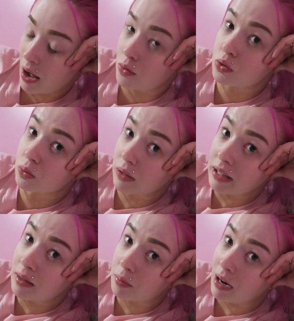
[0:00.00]
I was
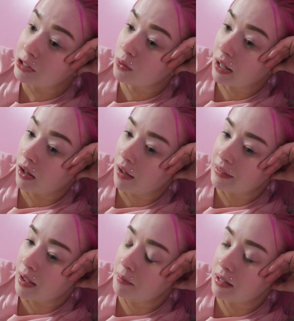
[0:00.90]
really impressed when I
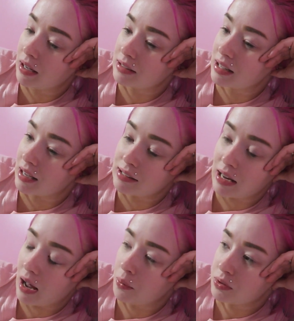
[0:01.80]
got them because, like I
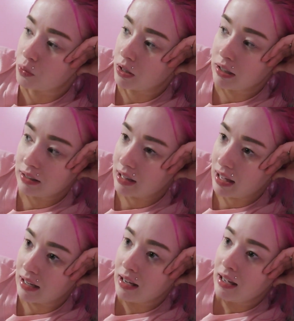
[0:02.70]
said, I was worried
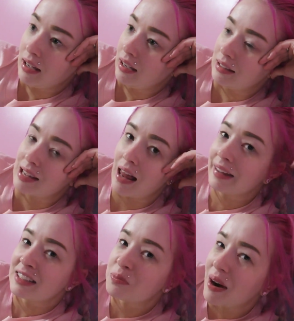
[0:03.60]
that it's
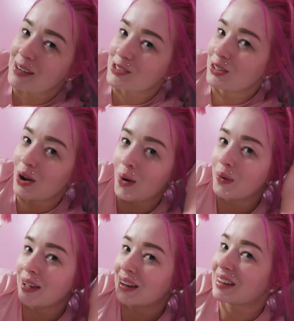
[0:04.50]
AliExpress, you
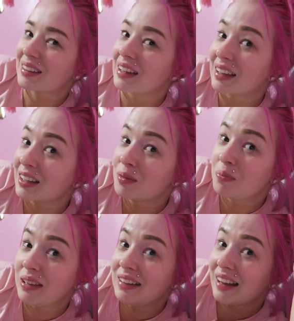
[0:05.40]
know, it
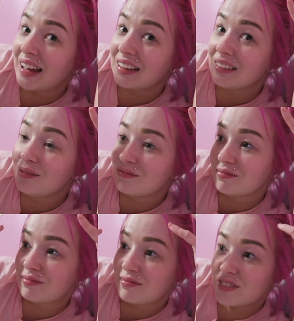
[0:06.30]
could be like
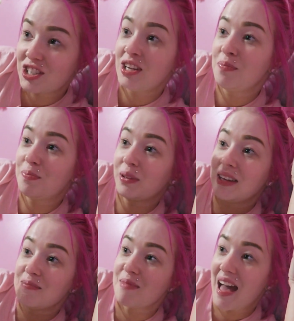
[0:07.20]

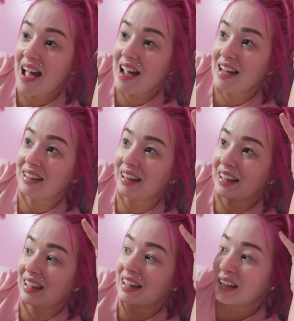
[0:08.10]
cheaply made,
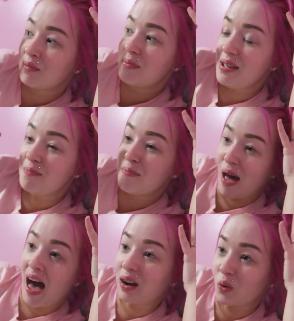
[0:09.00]
like it could be
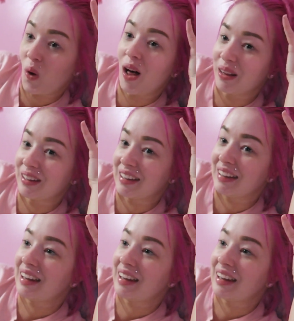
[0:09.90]
bad quality.